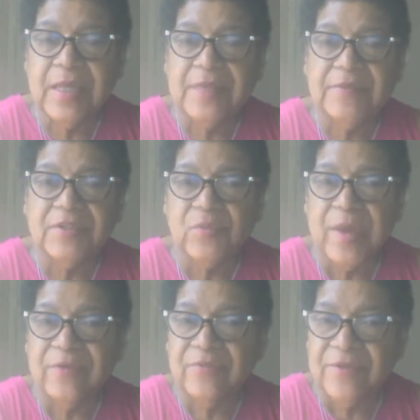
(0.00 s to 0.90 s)
The
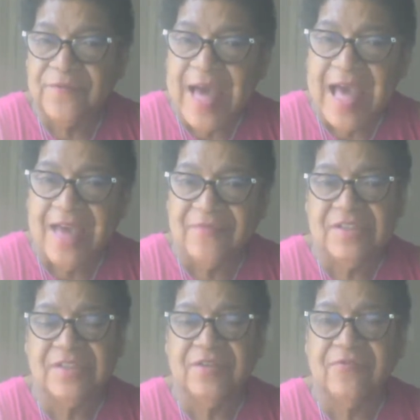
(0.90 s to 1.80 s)
square root of
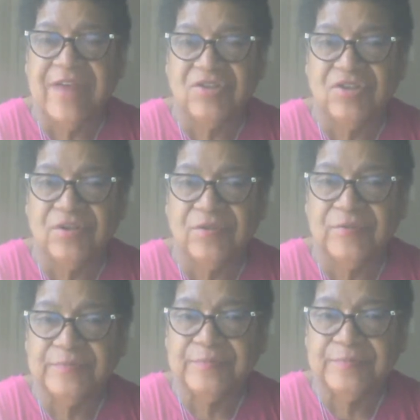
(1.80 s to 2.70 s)
5 is irrational.
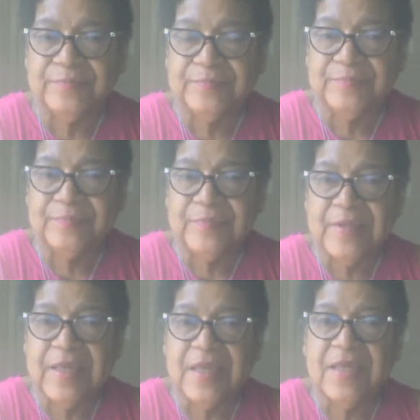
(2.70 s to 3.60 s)

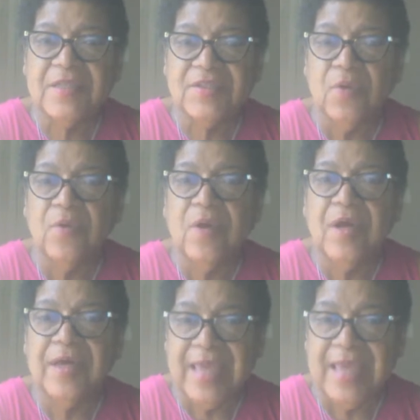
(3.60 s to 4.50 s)
So
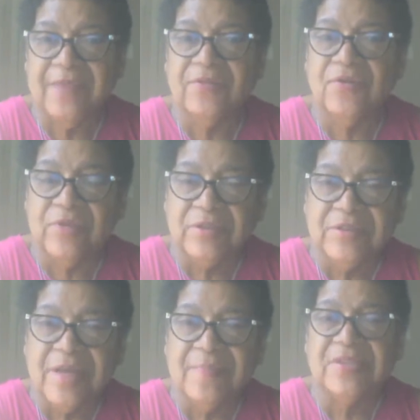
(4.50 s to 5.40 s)
again, the
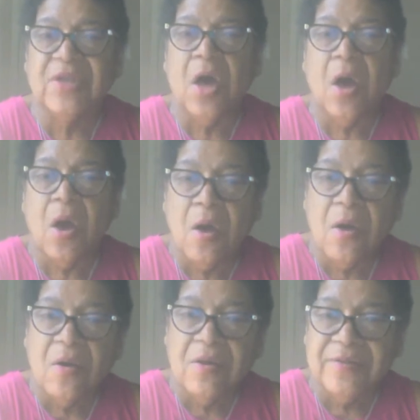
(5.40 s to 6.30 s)
real numbers are
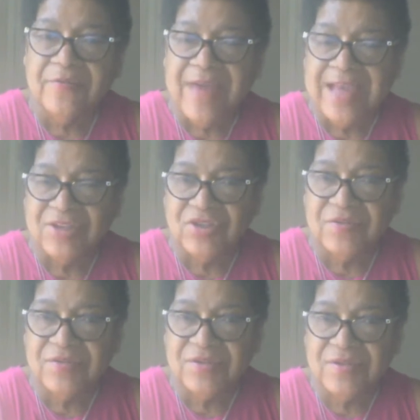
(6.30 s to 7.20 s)
all of the
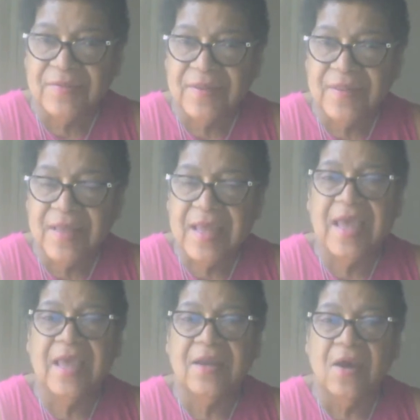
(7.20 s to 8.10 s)
rationals
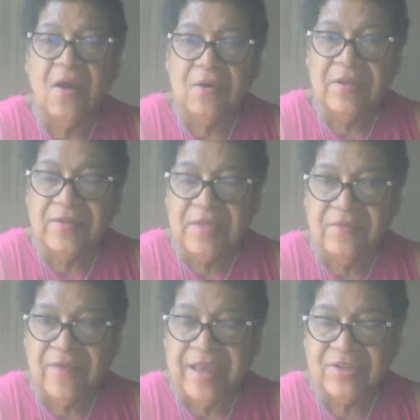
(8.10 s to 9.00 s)
and all of the
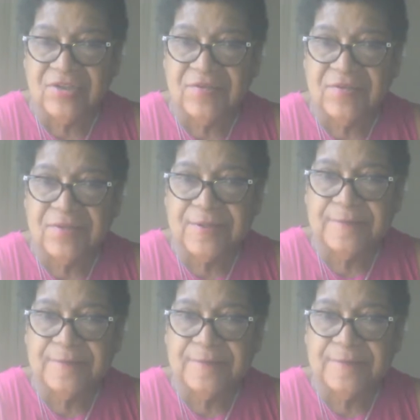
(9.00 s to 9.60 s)
irrationals.